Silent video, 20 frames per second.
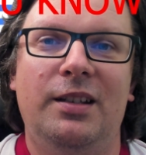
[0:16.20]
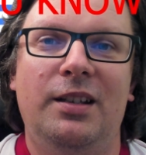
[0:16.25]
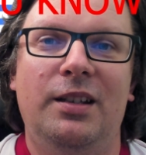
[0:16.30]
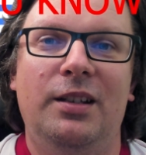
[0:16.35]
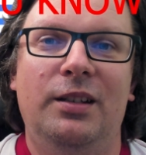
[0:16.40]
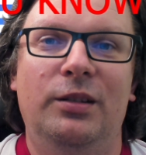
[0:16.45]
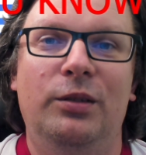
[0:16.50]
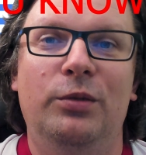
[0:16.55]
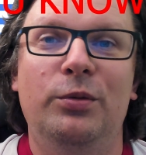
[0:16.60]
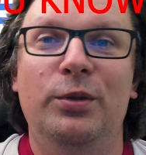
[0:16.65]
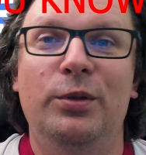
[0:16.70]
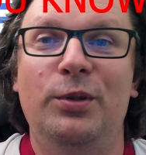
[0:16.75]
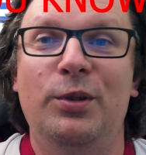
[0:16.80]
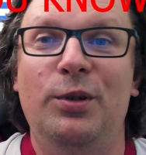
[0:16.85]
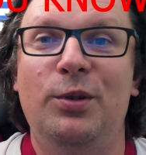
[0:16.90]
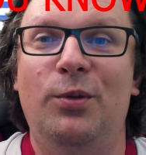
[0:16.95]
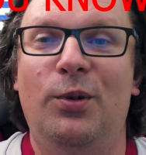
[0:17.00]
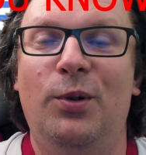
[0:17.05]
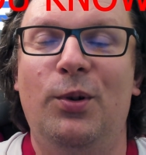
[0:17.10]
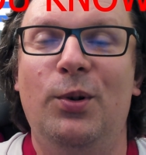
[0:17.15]
Do you
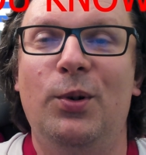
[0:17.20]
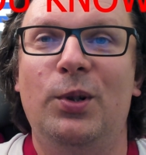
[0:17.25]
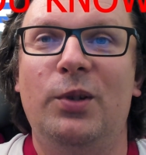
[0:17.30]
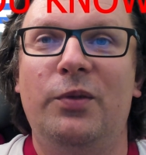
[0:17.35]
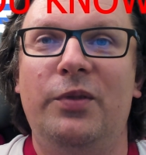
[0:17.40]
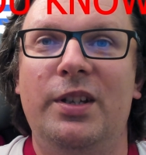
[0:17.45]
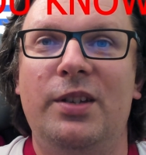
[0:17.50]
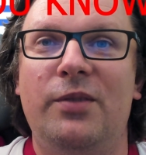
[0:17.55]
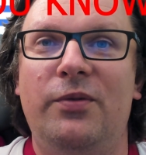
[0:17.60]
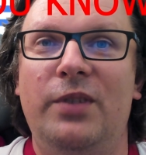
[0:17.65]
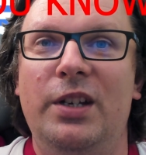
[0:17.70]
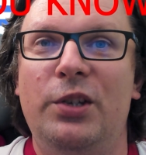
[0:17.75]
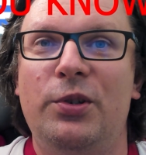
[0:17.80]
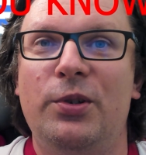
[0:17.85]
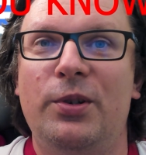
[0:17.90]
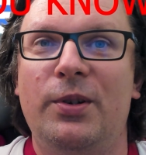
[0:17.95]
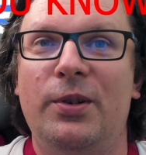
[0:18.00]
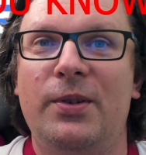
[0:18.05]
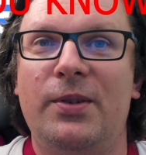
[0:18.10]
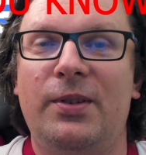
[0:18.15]
know all of its
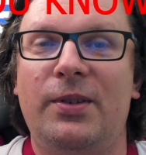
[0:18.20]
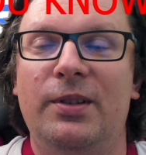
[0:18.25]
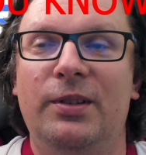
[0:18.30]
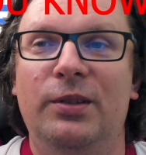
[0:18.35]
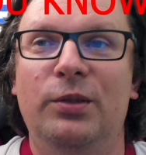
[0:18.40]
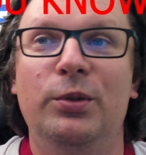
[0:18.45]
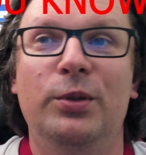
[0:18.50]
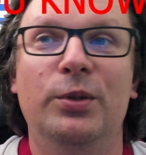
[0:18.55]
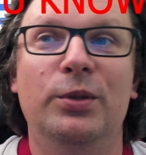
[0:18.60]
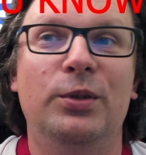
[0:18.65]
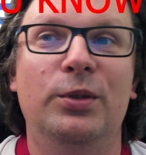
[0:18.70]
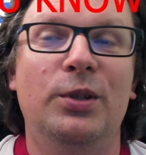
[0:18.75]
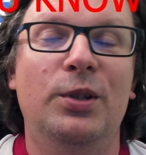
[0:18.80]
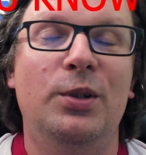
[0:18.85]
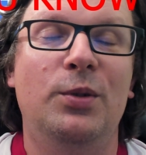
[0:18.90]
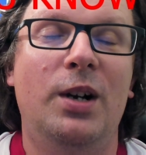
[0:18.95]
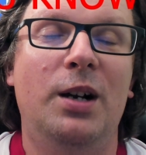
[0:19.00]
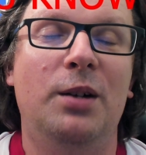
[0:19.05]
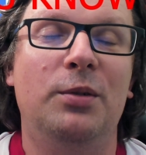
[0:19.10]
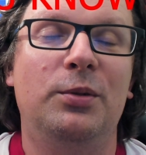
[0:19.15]
features? Do you know
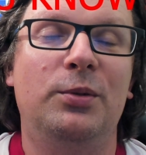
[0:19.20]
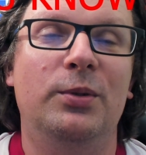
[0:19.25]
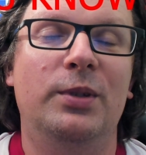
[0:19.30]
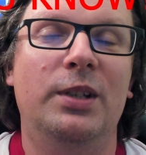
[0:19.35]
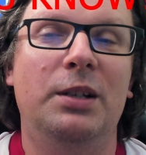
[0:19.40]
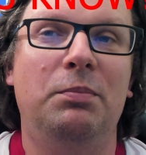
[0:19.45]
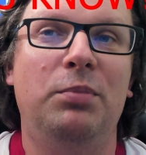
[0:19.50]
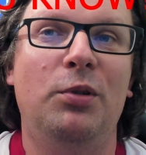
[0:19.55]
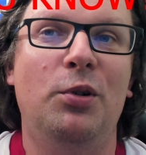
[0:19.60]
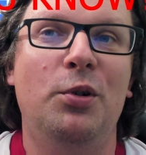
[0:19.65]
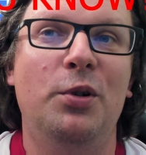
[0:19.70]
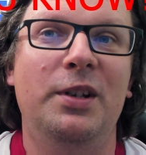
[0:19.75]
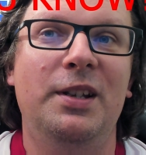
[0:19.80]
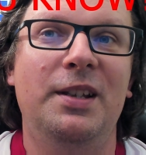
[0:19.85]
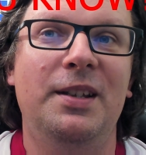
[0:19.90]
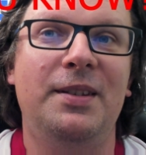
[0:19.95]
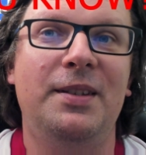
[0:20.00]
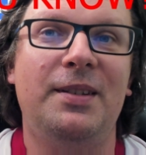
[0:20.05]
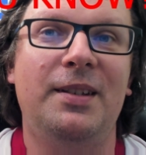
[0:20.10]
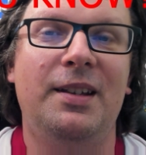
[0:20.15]
how to deploy
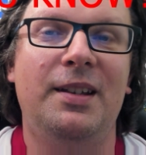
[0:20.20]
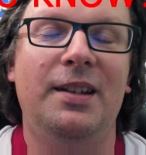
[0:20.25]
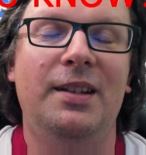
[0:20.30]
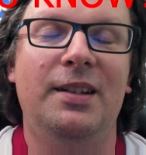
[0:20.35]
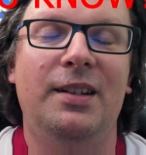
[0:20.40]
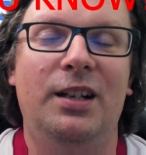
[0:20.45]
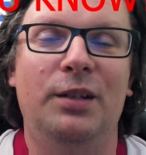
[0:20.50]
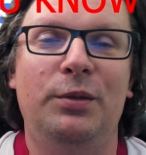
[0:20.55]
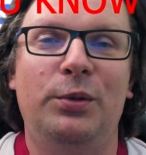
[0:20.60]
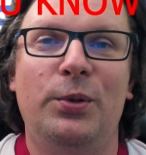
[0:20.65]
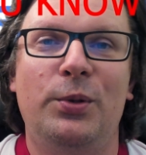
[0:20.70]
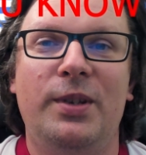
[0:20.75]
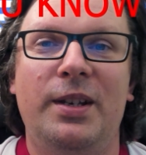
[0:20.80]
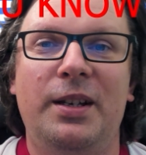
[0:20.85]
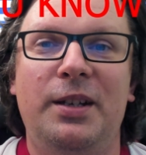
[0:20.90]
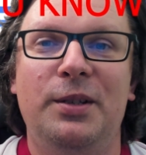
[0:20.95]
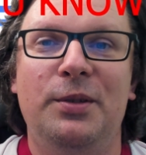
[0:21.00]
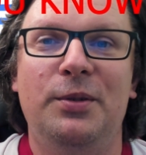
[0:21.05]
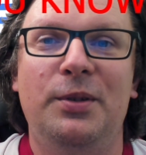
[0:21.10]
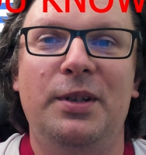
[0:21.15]
this, how to
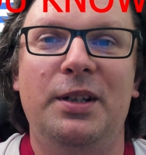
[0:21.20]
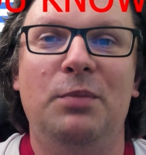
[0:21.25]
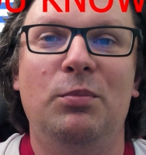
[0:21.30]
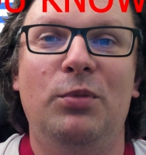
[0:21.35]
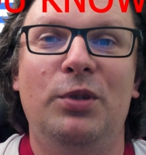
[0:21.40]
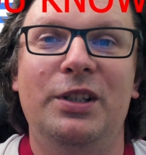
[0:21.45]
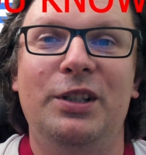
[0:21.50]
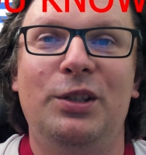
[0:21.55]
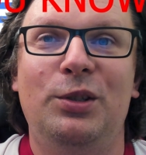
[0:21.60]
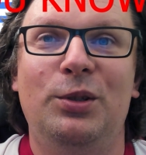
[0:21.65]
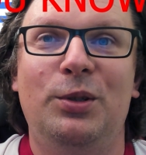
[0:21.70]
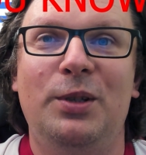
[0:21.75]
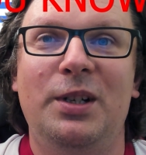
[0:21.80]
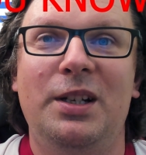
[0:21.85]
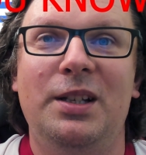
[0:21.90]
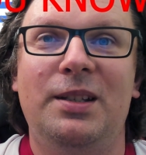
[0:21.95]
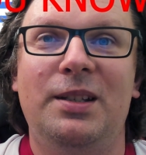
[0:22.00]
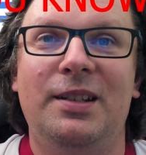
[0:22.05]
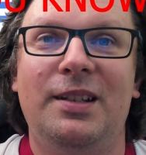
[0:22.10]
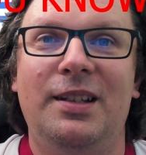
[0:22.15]
secure it, monitor
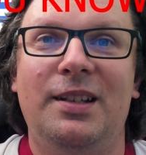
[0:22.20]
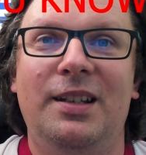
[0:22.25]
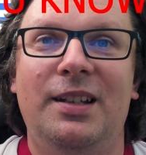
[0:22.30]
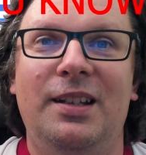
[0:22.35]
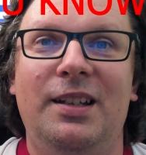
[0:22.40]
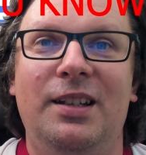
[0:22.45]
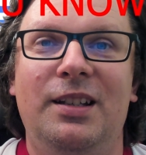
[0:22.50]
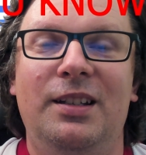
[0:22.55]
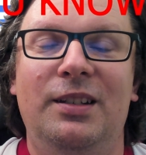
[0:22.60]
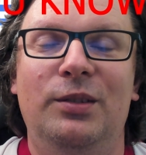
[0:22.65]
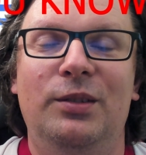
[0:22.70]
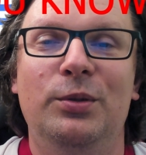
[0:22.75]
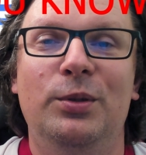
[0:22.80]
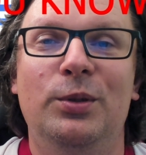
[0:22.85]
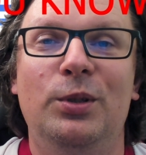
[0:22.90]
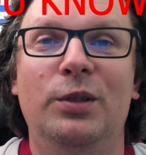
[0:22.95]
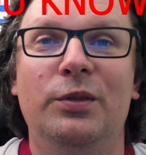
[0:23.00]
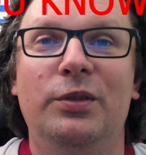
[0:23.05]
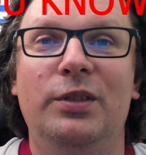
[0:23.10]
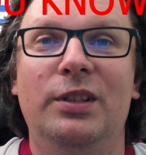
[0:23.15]
it? Do you
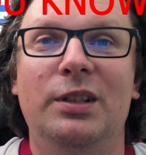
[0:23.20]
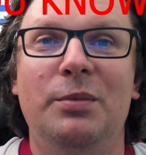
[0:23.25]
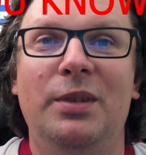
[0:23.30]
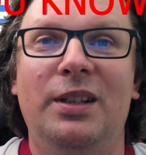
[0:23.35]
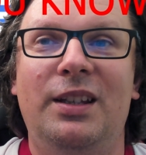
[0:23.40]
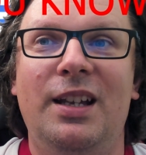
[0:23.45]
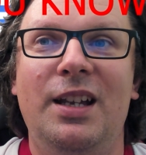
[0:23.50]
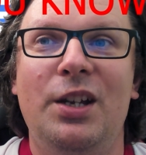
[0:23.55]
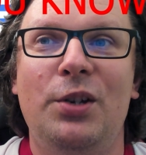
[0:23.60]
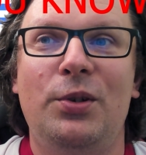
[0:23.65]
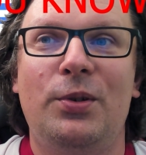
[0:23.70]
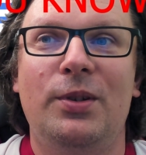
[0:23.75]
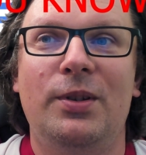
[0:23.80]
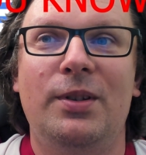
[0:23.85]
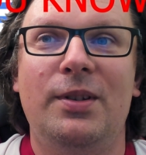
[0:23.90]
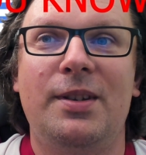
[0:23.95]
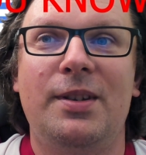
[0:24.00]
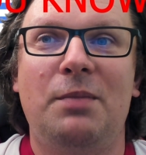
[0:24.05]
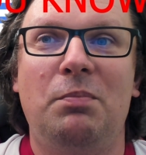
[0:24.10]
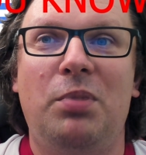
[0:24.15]
know the
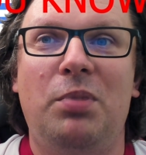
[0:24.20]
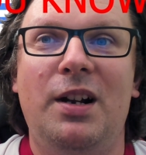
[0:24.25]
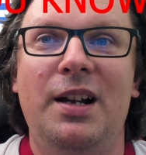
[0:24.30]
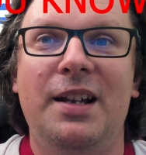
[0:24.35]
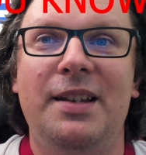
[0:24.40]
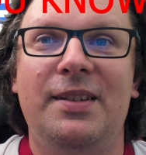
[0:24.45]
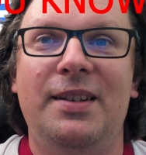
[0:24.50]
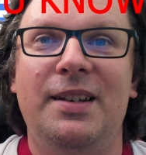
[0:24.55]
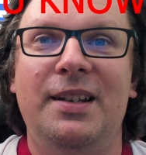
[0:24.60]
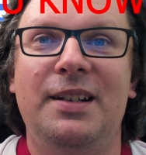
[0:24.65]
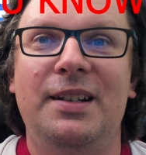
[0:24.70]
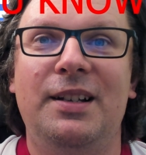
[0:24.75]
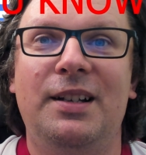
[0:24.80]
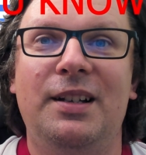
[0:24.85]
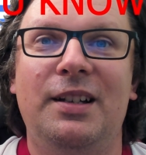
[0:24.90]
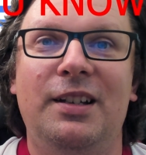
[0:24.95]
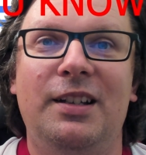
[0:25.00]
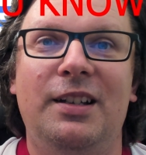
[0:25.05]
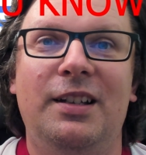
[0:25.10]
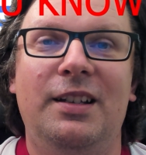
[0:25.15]
limitations, pricing?
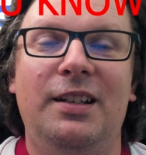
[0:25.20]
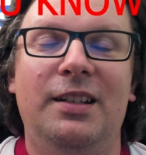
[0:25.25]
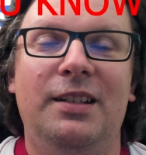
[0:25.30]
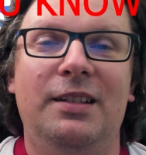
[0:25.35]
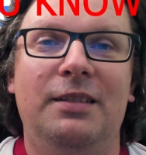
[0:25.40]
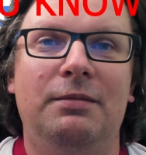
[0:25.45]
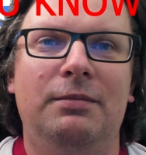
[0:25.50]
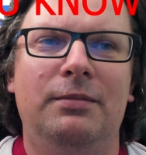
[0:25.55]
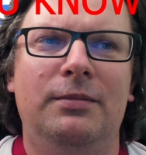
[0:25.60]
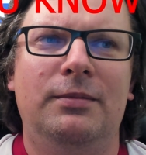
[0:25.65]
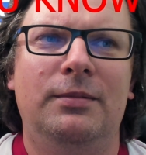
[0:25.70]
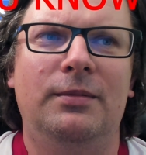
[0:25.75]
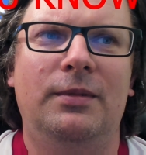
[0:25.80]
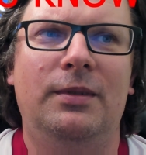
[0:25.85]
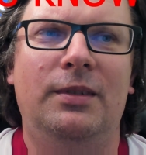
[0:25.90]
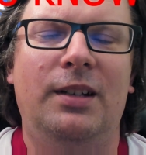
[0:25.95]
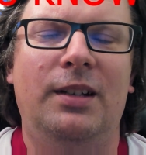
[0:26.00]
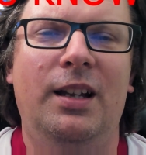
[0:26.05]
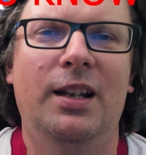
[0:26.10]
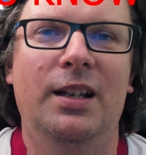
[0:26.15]

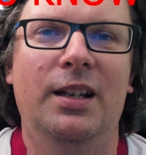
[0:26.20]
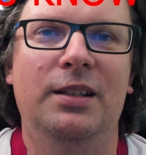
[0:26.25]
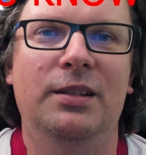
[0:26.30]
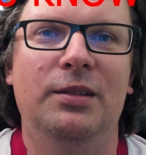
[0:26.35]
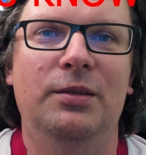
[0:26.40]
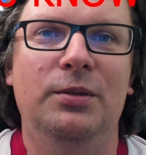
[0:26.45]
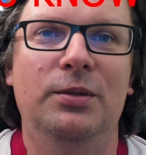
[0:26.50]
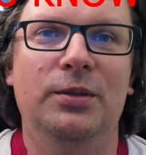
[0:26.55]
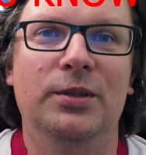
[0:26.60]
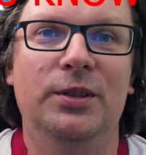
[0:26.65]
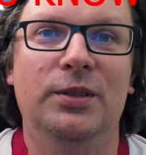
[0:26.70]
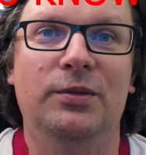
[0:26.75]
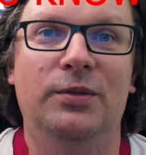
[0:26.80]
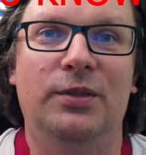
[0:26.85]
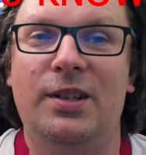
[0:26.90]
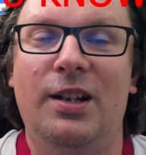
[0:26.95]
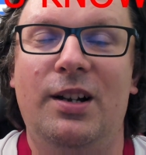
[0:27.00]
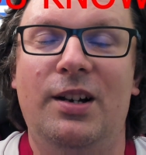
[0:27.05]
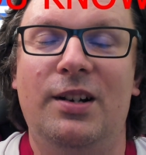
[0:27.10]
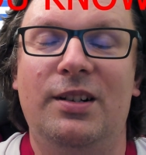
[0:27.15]
And do
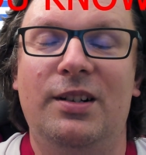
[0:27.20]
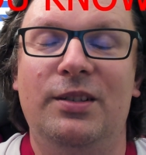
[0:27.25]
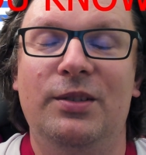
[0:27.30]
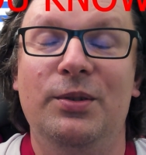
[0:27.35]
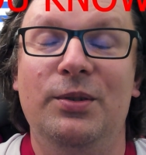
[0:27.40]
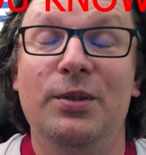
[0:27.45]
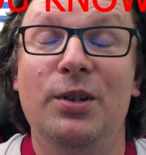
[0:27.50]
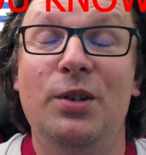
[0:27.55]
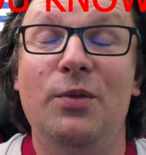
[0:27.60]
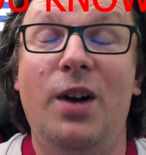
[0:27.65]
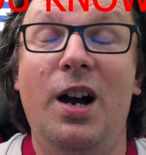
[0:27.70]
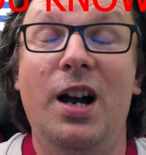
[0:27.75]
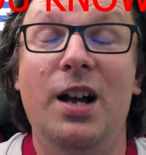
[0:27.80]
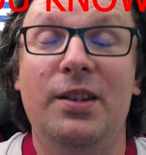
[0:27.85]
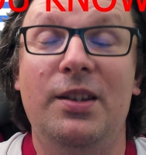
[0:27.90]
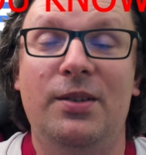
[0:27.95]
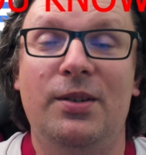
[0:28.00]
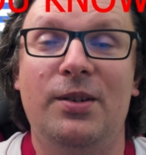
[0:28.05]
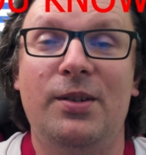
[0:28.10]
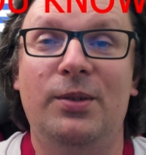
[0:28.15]
you know
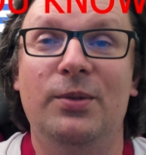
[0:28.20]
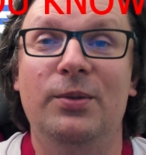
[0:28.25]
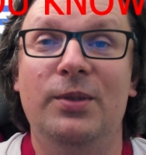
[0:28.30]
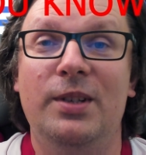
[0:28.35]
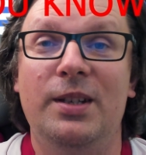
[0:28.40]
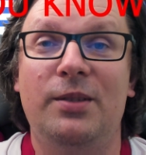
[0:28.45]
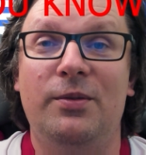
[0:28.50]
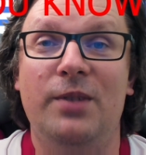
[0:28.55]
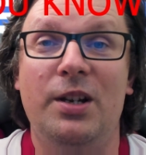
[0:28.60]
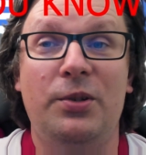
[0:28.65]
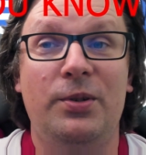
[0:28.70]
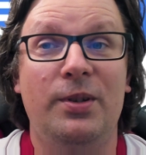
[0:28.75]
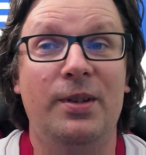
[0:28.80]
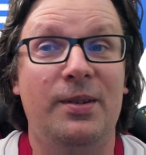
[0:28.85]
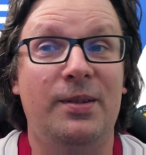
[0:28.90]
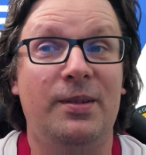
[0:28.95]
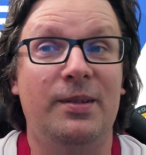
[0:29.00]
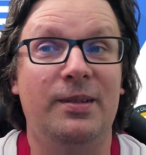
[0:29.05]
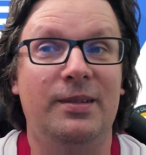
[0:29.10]
answers to these questions?